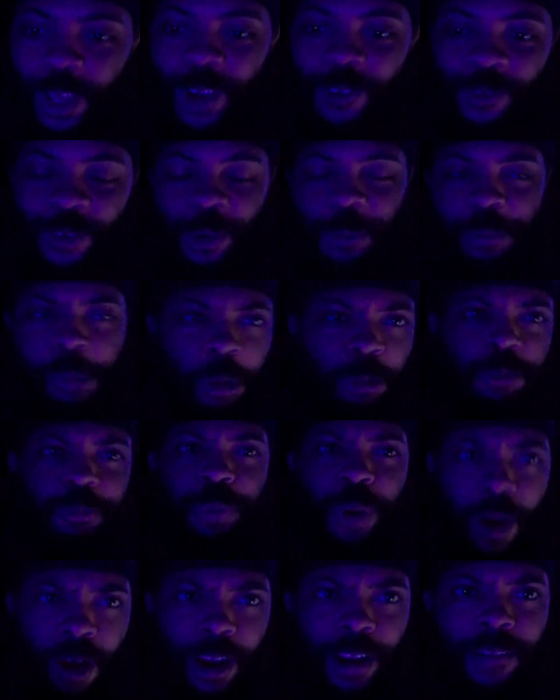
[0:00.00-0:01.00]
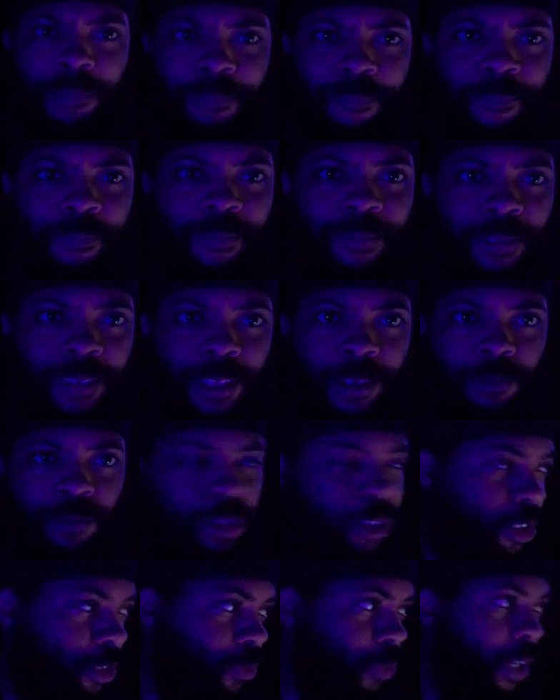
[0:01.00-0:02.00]
for the most part,
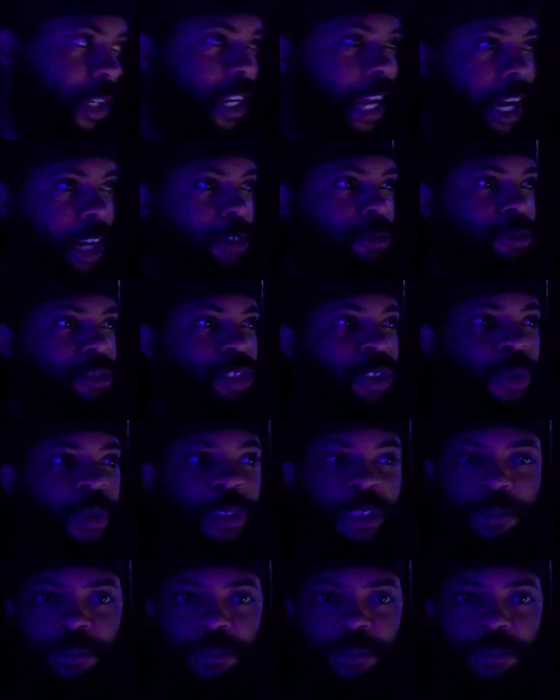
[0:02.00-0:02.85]
which is what Deku's doing.